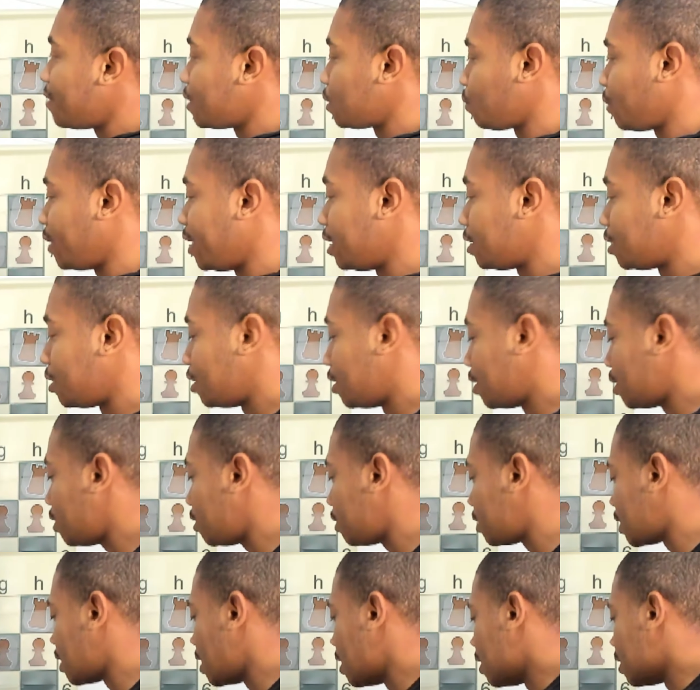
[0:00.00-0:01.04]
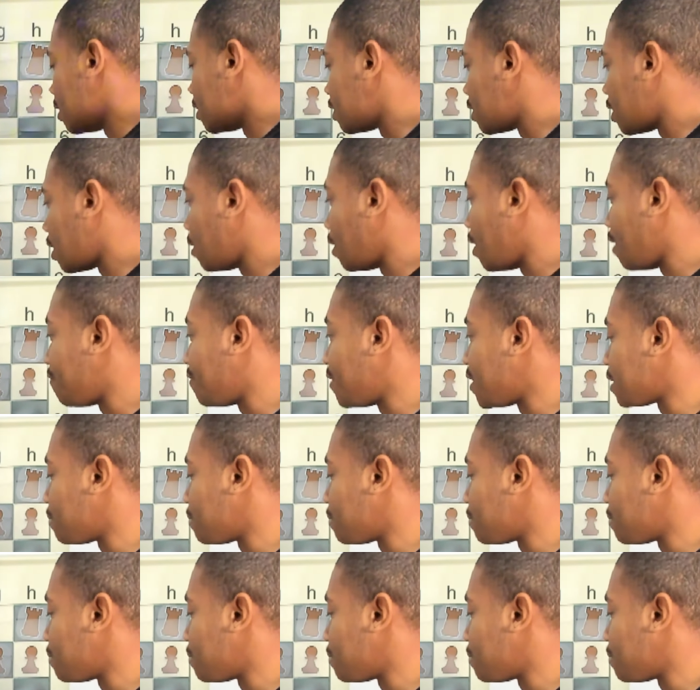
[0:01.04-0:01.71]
is reintroduced, so if this